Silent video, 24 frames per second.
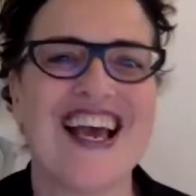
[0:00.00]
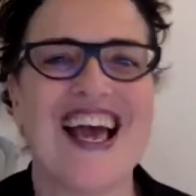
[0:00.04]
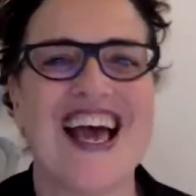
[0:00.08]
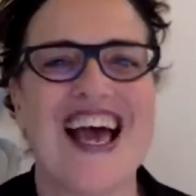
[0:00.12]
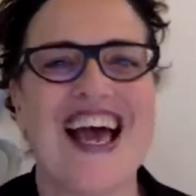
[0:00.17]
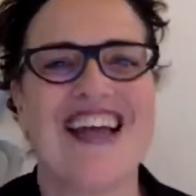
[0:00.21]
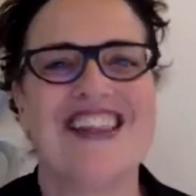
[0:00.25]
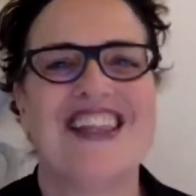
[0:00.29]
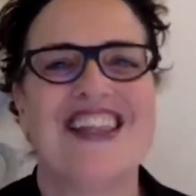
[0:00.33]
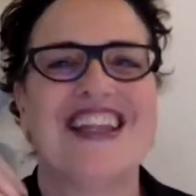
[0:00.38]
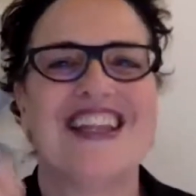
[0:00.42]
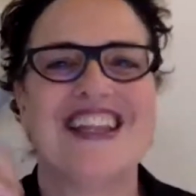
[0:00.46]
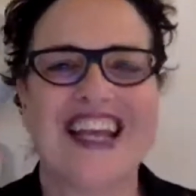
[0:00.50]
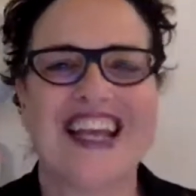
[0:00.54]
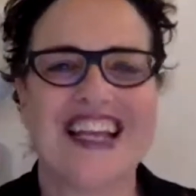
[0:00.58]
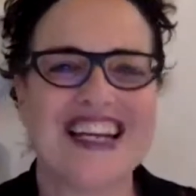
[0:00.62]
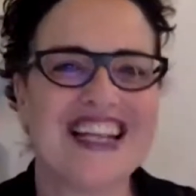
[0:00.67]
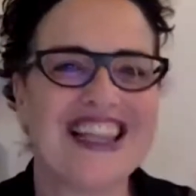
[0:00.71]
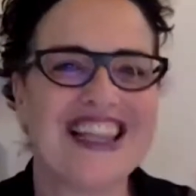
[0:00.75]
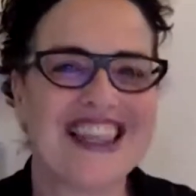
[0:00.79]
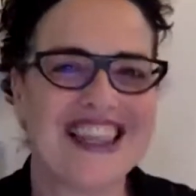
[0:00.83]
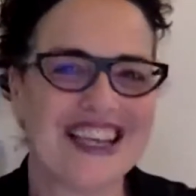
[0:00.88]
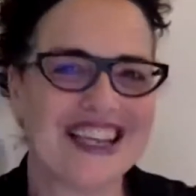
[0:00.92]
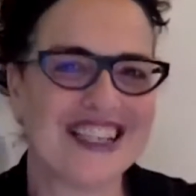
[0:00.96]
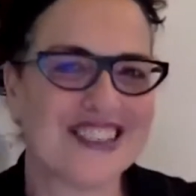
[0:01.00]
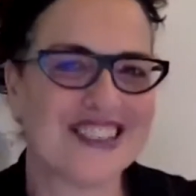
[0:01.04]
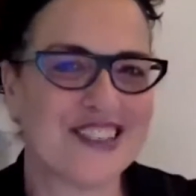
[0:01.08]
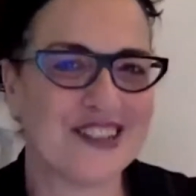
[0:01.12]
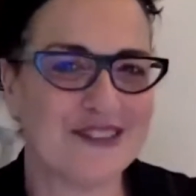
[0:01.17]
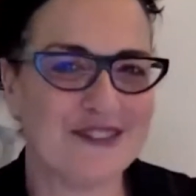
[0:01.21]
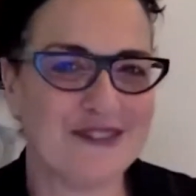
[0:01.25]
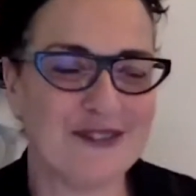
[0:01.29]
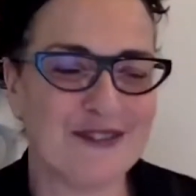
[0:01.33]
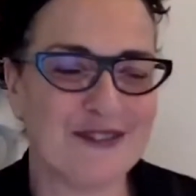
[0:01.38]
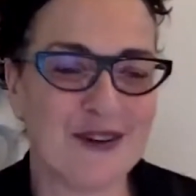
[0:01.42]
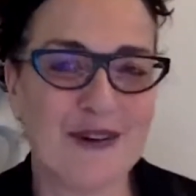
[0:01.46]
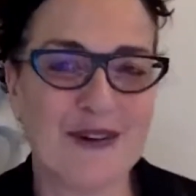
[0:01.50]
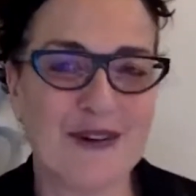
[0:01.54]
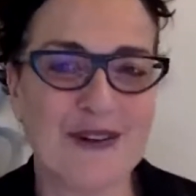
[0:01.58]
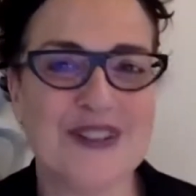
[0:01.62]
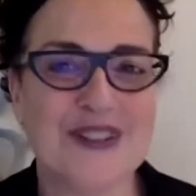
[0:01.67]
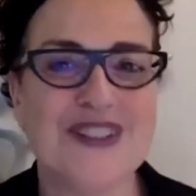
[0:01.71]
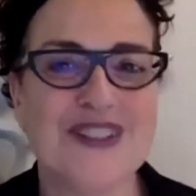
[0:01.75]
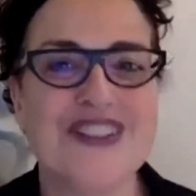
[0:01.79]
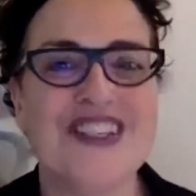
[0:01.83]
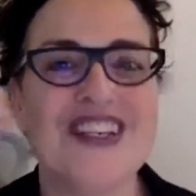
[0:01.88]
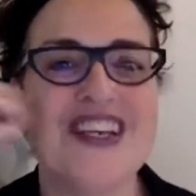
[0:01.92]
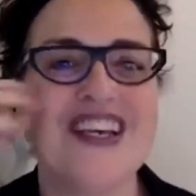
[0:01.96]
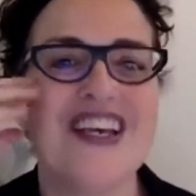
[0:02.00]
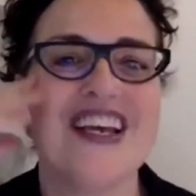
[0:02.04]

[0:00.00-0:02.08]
and then letting things unfold.